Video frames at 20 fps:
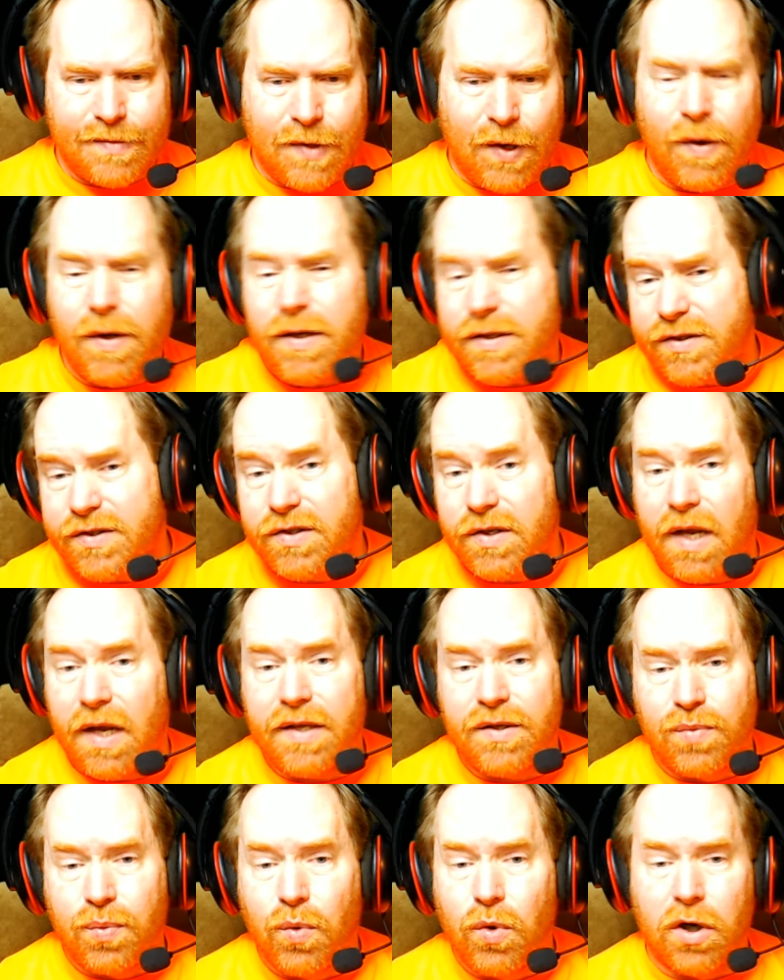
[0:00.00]
oh,
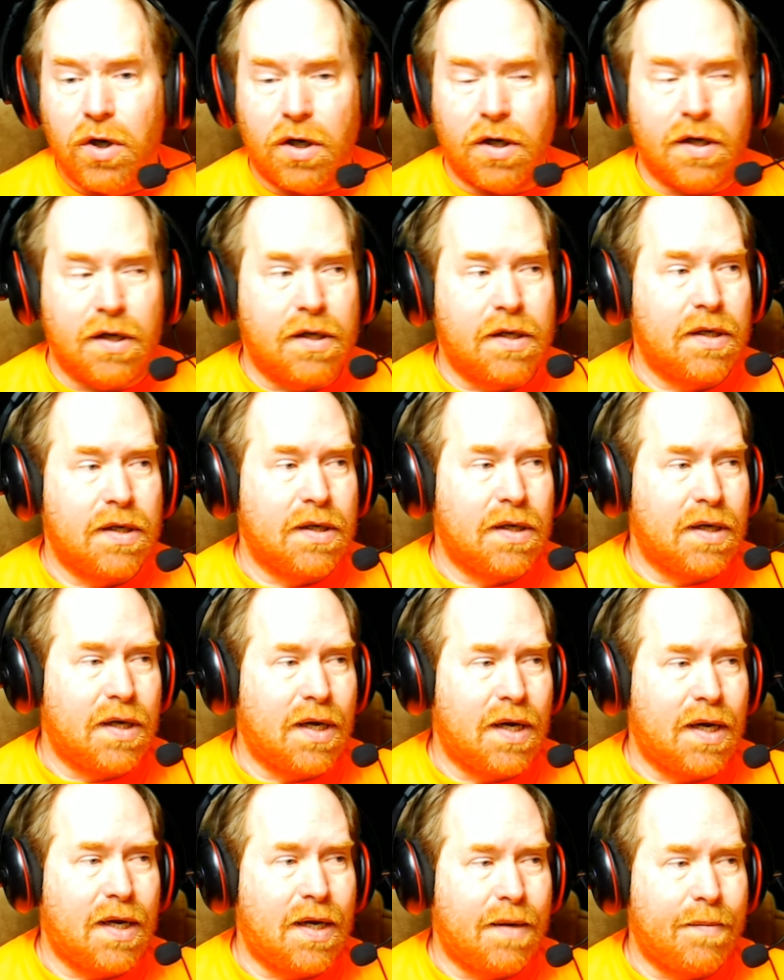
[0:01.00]
it's work.
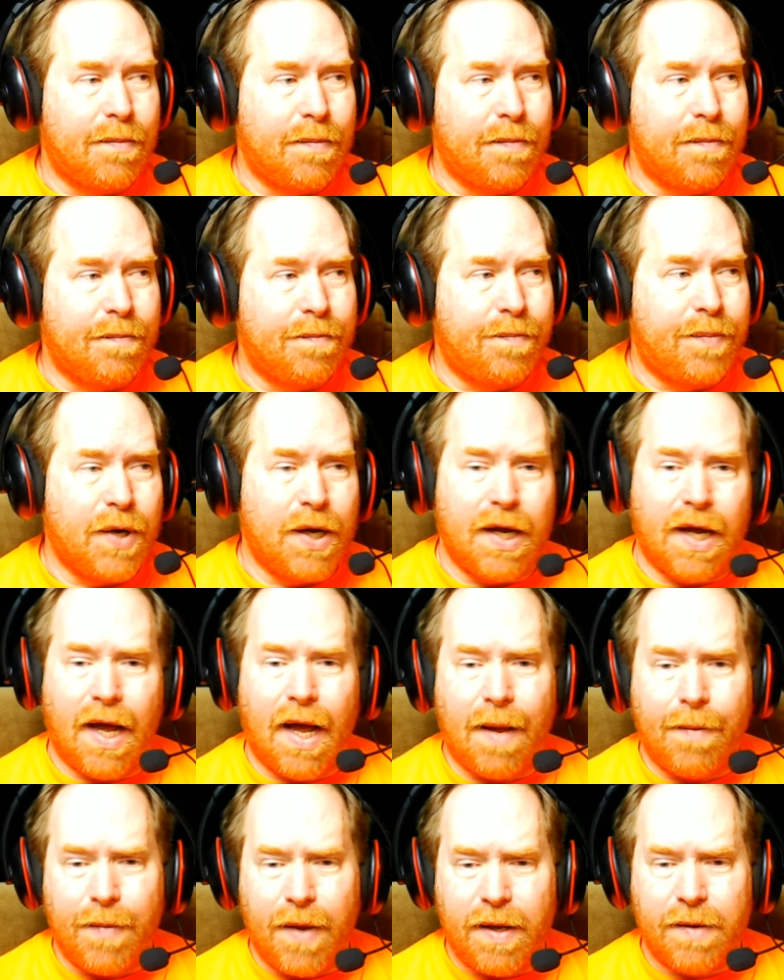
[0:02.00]
But
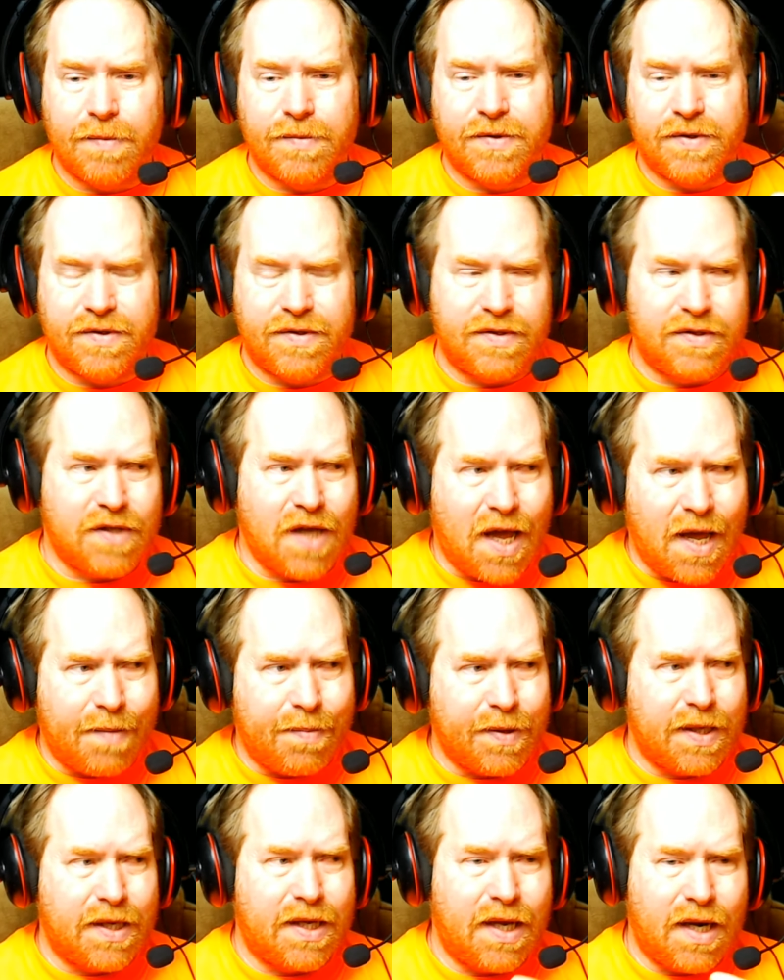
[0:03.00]
I'm able to stop
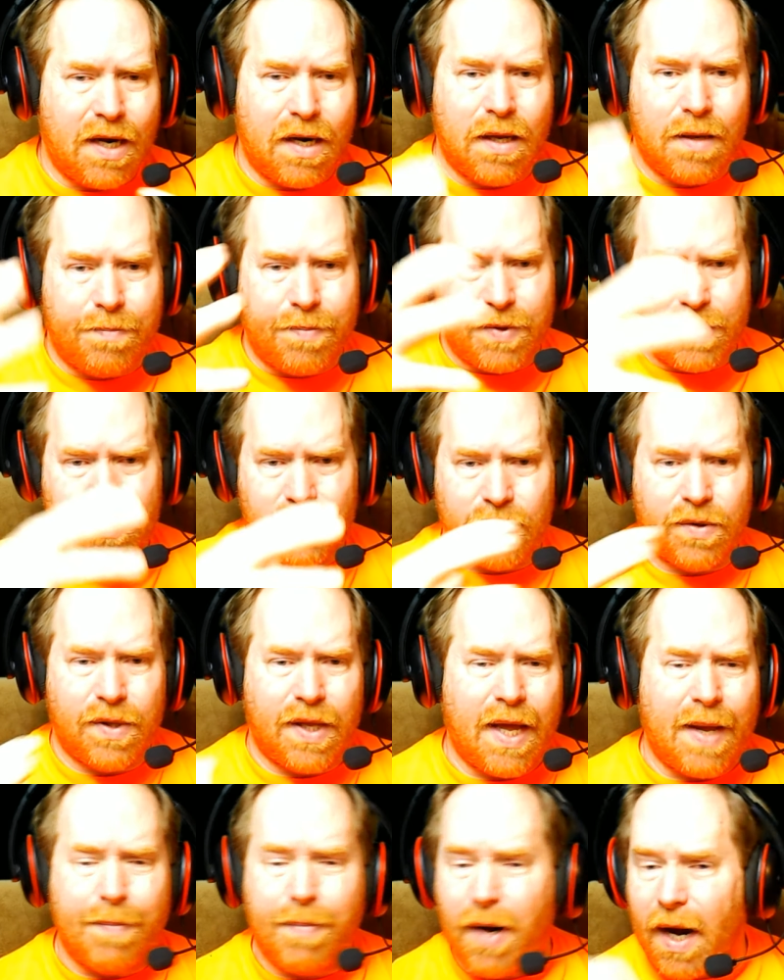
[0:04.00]
and get up and do
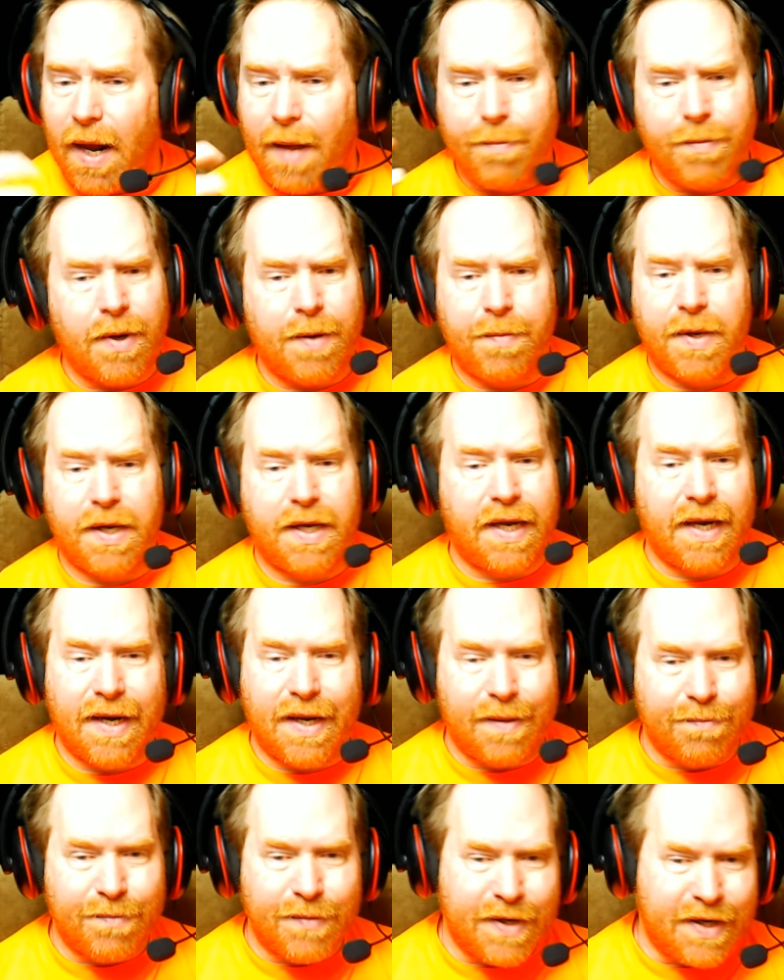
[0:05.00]
that. But I'm not making
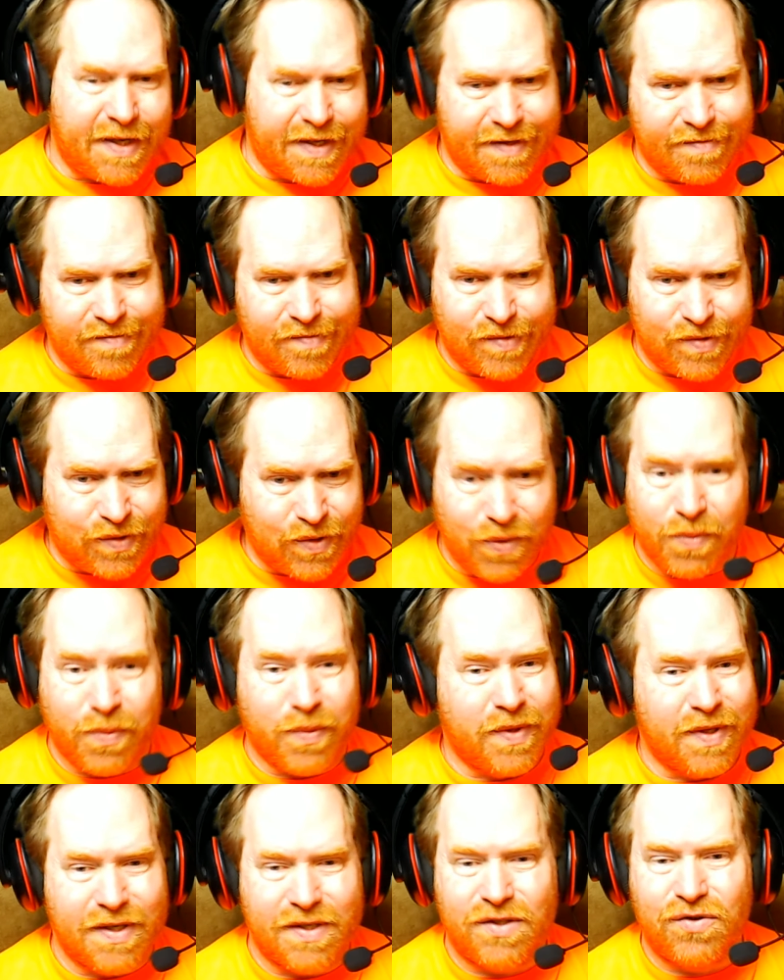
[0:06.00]
any money
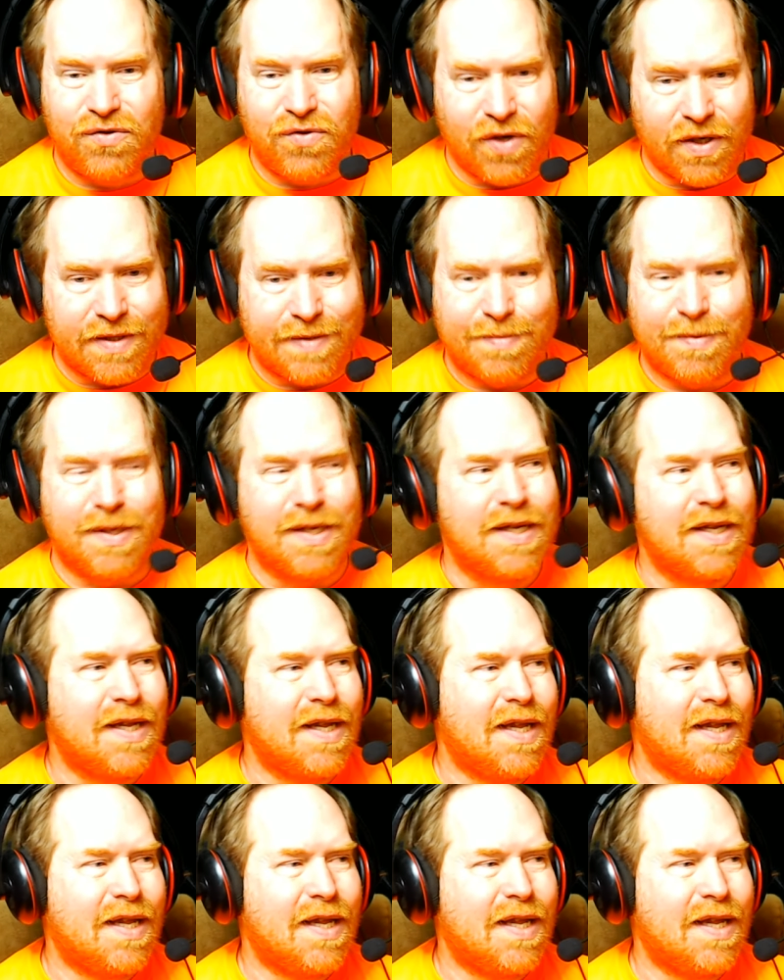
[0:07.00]
doing this. Trust me.